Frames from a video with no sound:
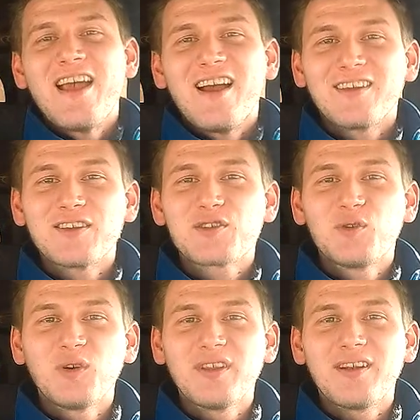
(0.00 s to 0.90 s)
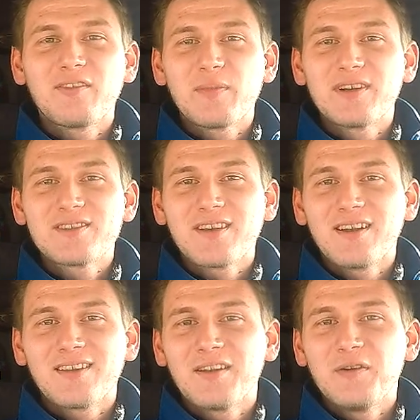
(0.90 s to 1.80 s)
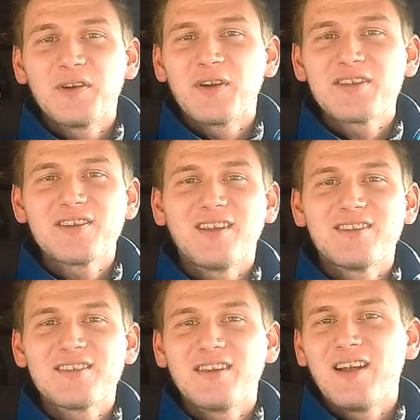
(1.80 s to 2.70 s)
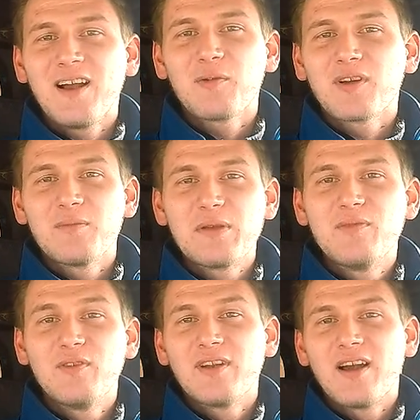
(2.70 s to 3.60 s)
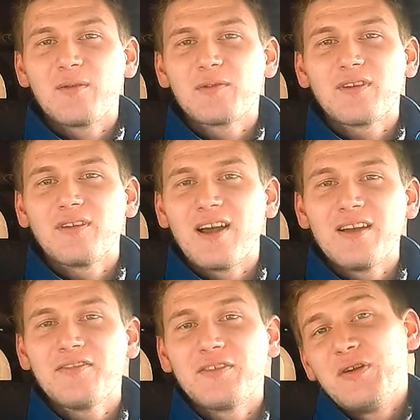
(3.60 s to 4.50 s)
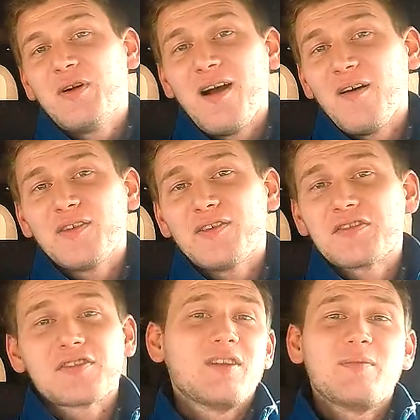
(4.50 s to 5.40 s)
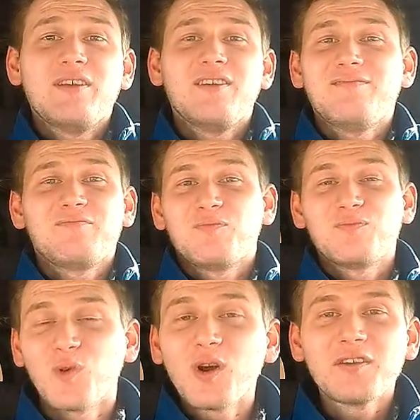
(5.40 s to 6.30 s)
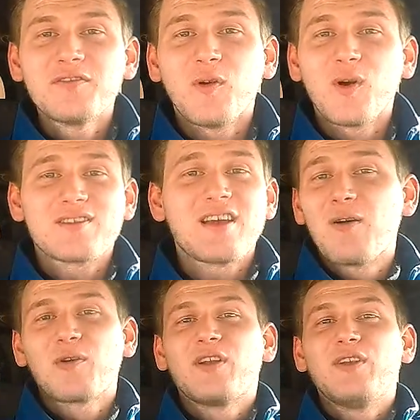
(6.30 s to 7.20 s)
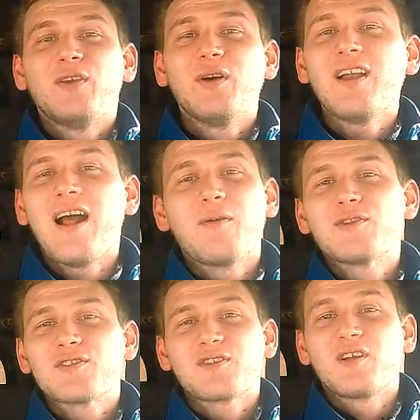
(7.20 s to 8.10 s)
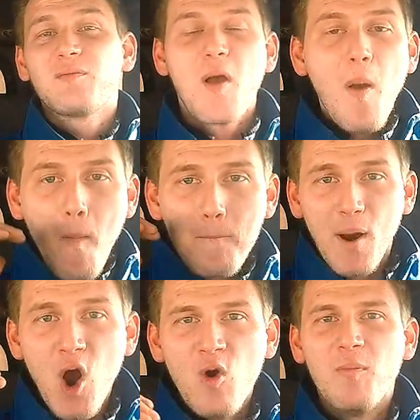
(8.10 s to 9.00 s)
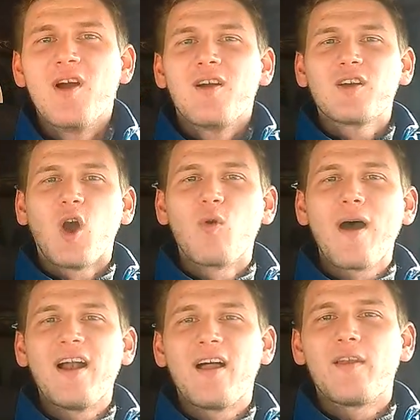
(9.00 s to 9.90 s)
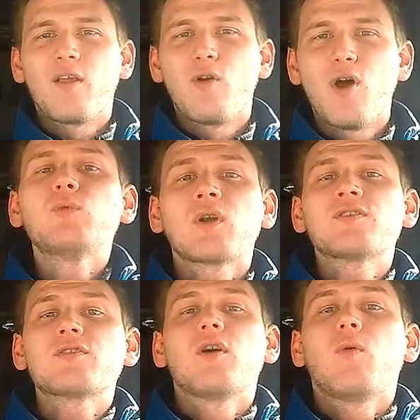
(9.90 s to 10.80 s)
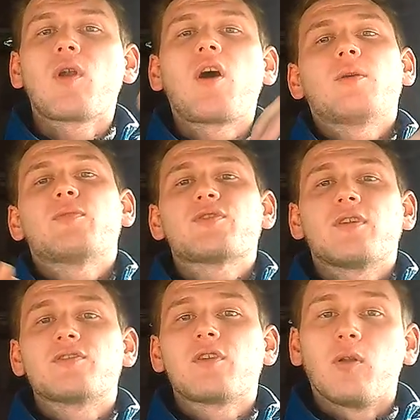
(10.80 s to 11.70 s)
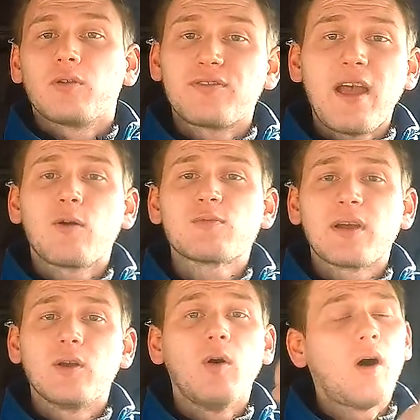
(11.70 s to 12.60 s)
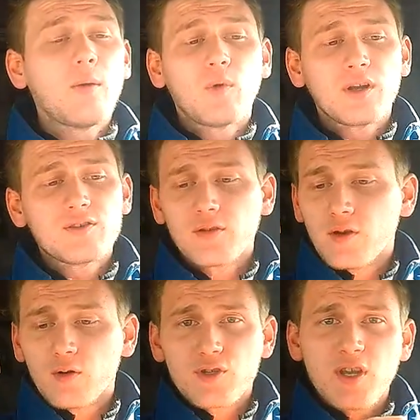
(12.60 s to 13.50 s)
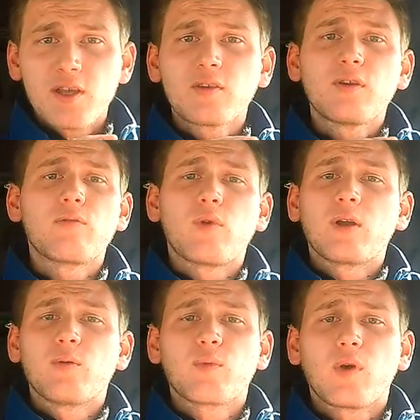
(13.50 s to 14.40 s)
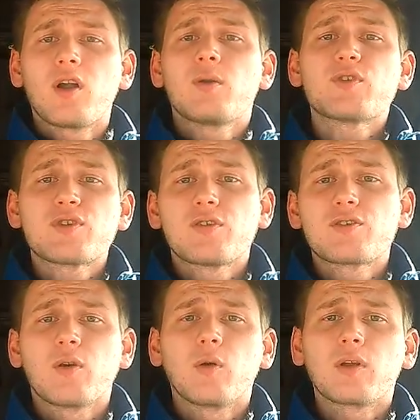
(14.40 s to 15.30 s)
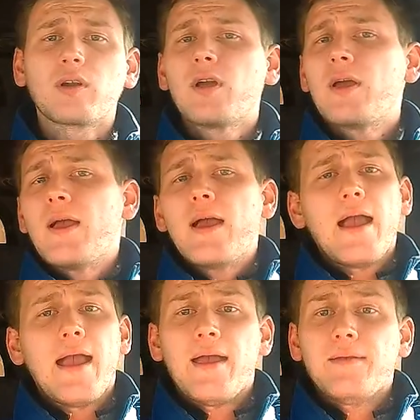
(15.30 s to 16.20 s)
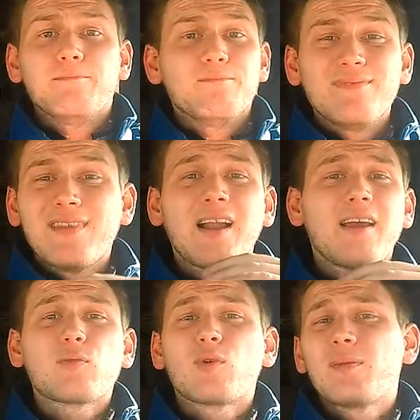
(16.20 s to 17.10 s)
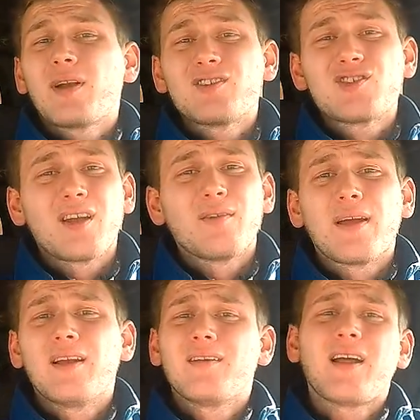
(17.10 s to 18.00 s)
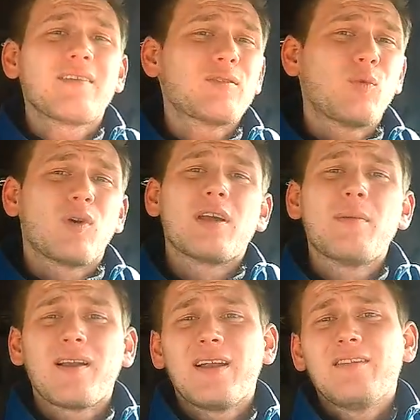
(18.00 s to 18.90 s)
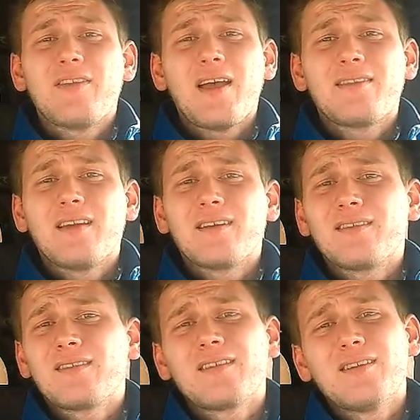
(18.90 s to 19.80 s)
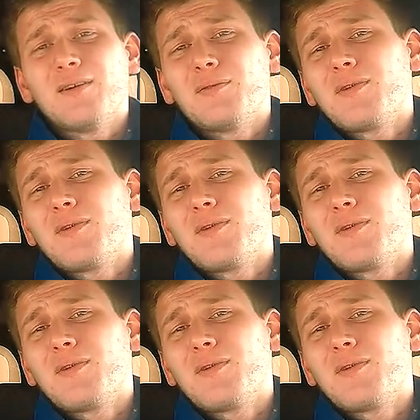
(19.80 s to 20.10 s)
I think it's cool that everybody's kind of, you know, interested in seeing how we're going to be moving on with our life and, you know, how everything's going to be working for us, how we're going to do it, how we're just going to, boom, go right onto the road. I wanted to go 100% solar. That was my goal. I wanted to, you know, just hit the ground running with 100% solar and not have to worry about a generator, not have to worry about any of that thing. You know,